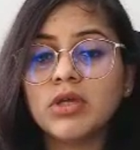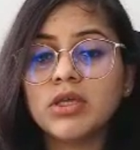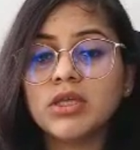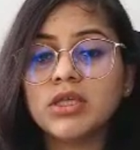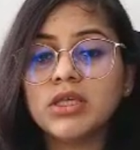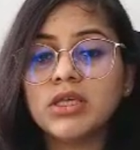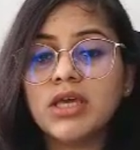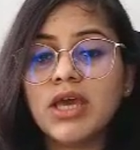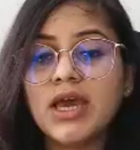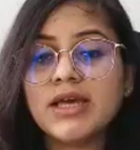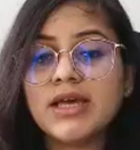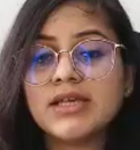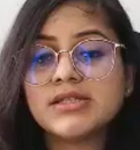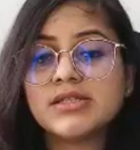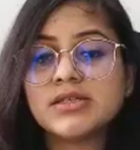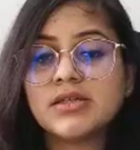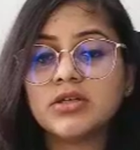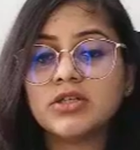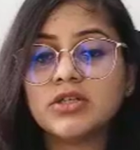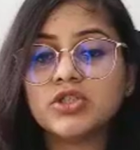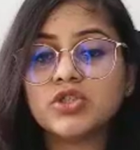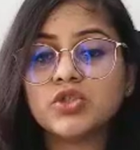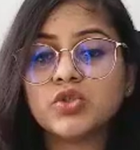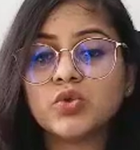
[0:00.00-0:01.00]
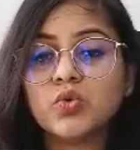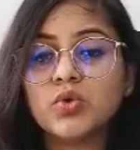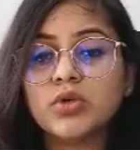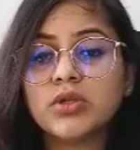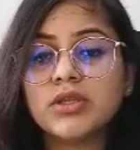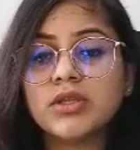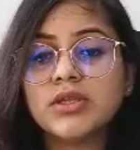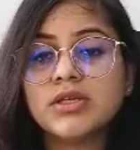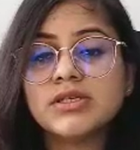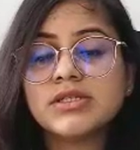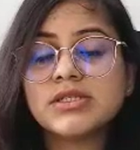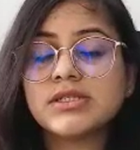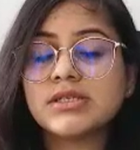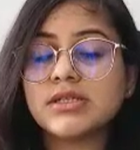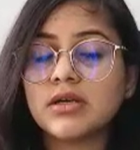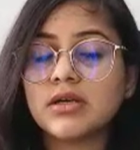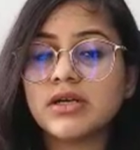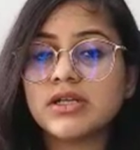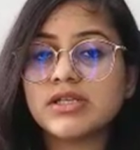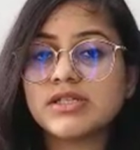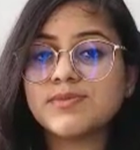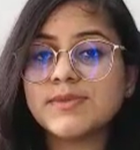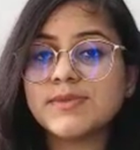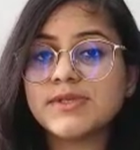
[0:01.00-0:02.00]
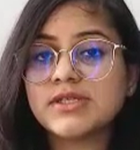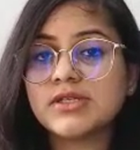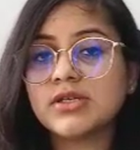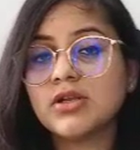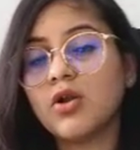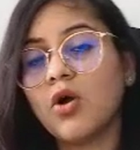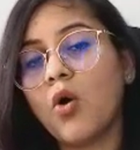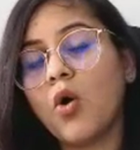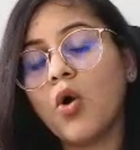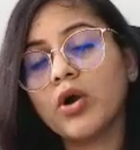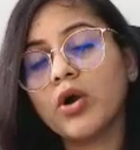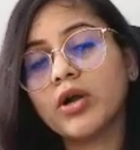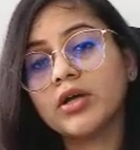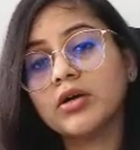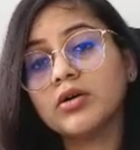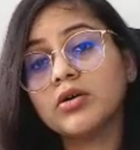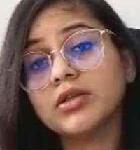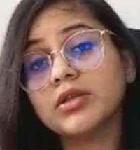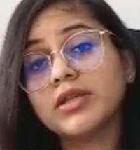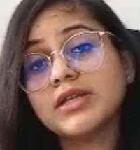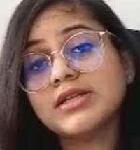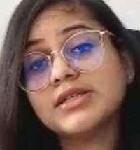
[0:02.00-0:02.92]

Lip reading: he has issued this dismissal order.